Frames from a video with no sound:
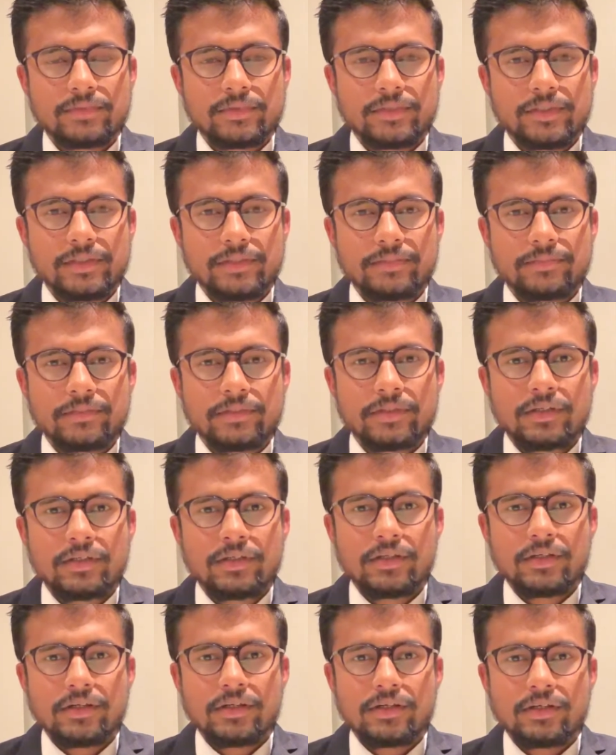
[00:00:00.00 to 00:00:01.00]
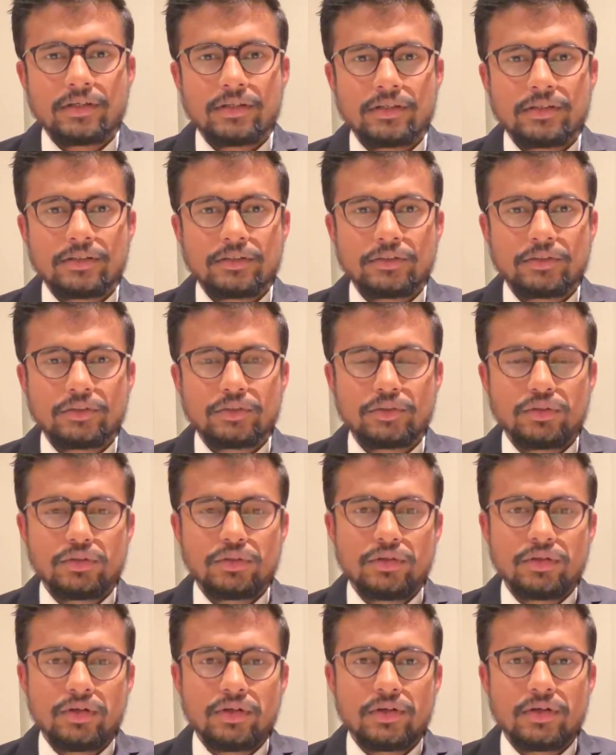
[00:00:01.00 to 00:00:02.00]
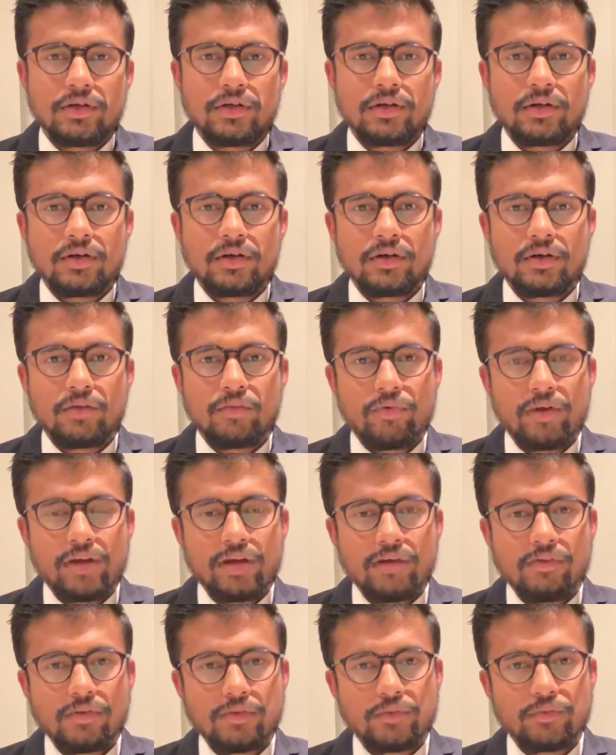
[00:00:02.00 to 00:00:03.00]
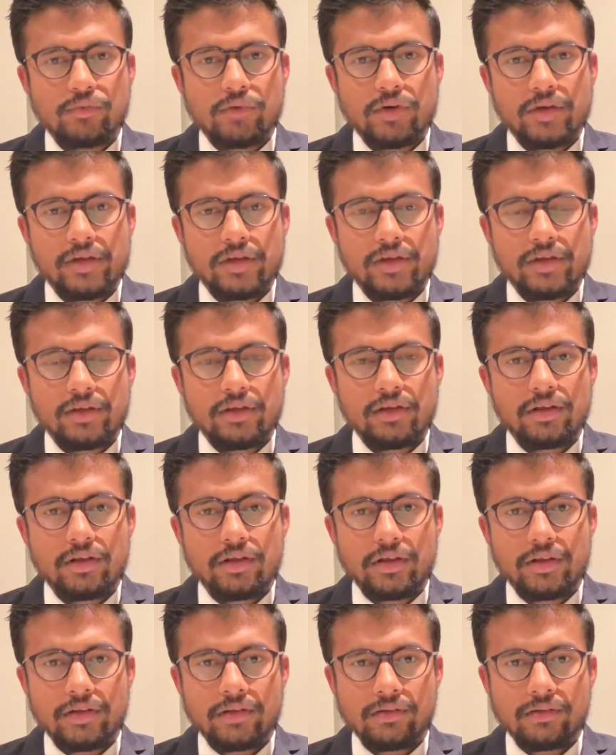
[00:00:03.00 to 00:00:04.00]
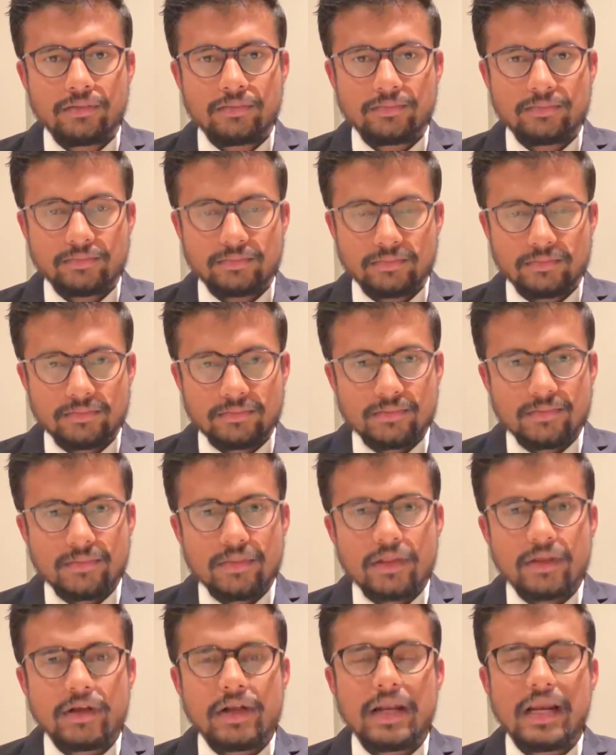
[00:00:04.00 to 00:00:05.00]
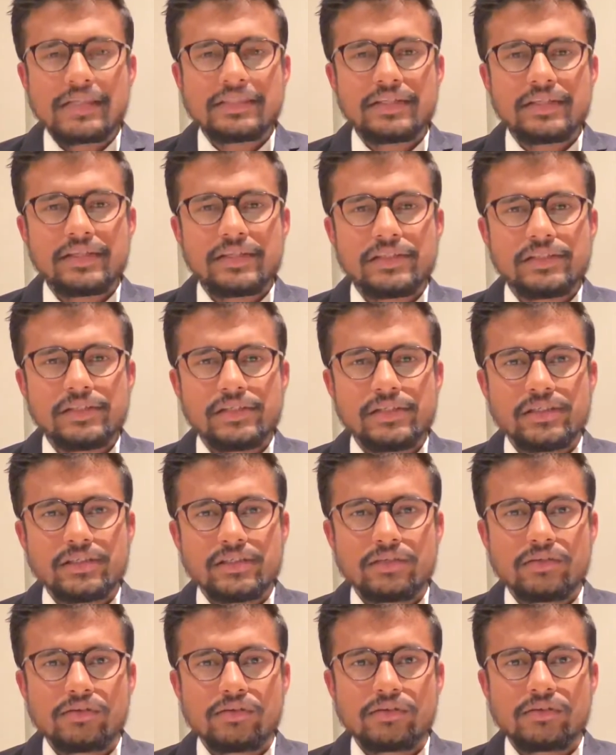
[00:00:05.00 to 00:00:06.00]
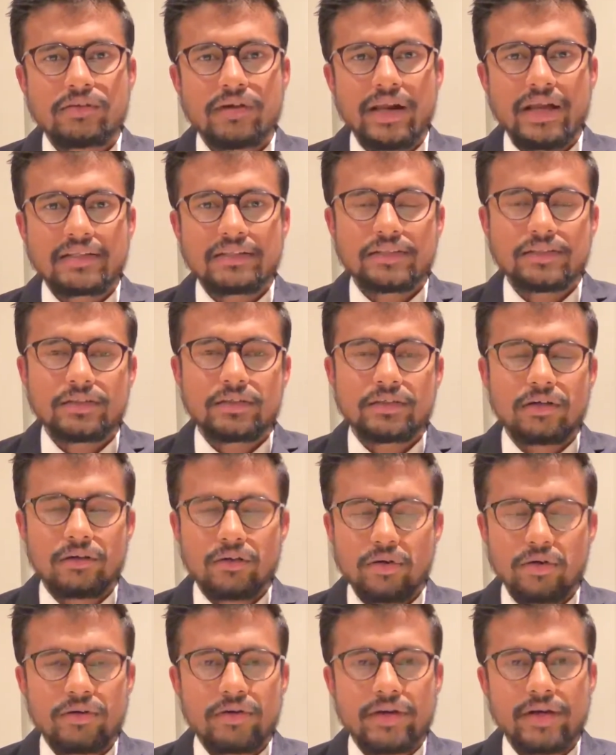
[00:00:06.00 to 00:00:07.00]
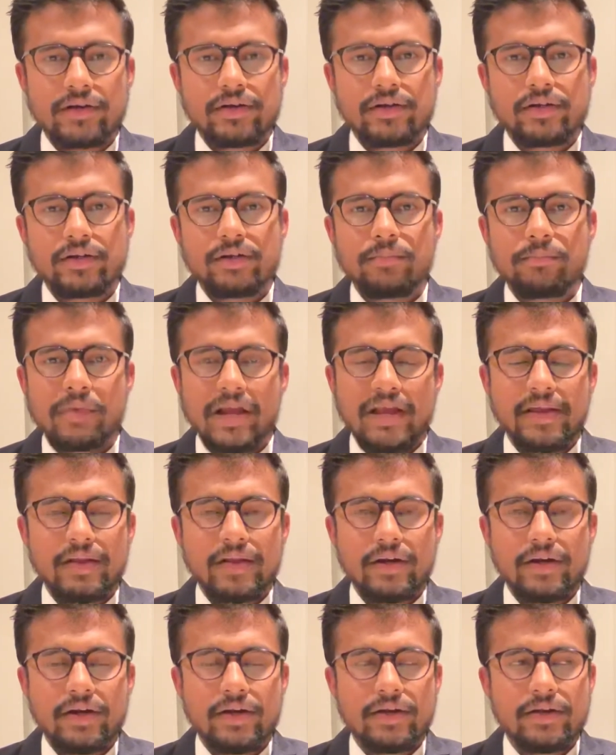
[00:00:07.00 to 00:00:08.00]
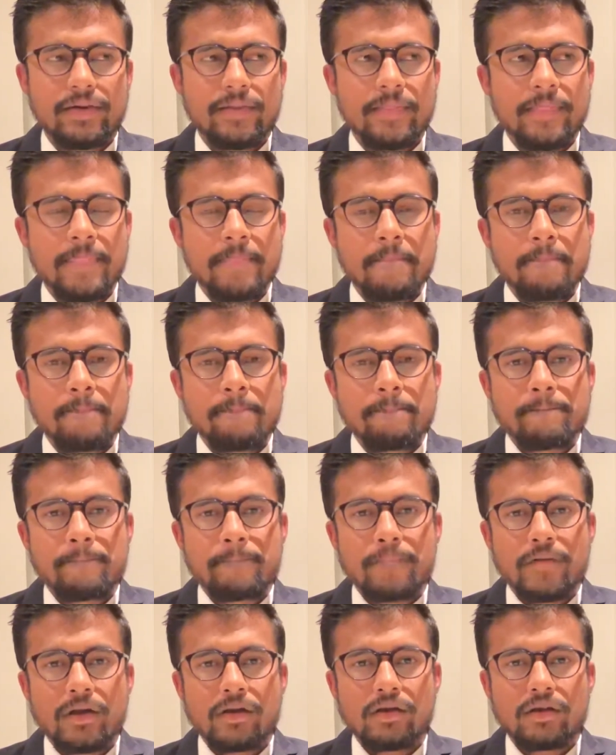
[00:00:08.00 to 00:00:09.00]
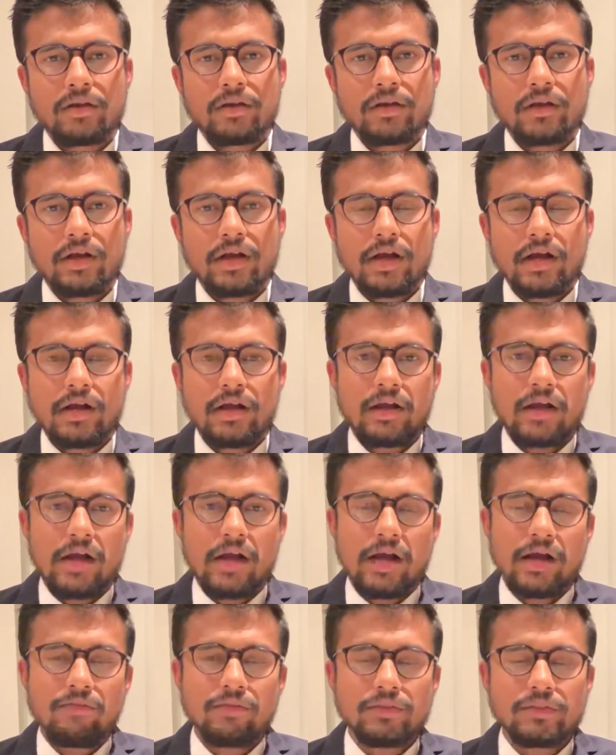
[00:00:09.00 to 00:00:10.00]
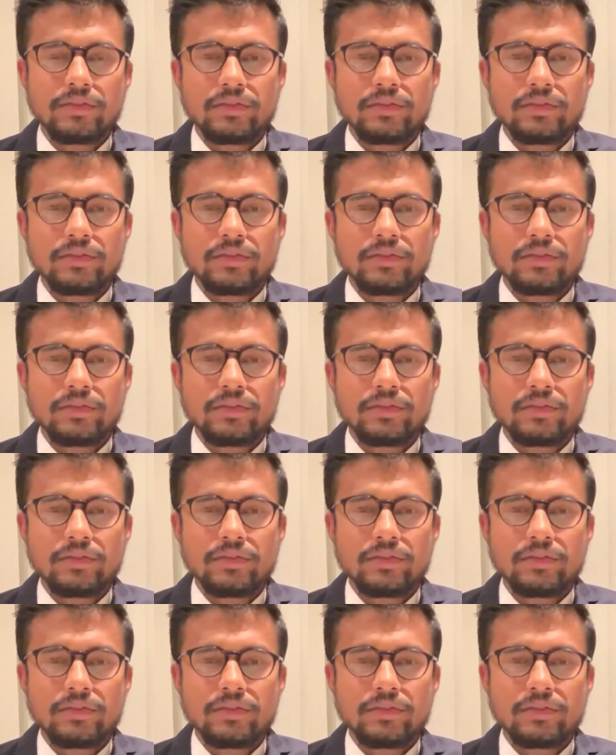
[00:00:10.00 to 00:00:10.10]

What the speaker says: Yeah. When I was working in classic engineers and contractor back in India, uh, I was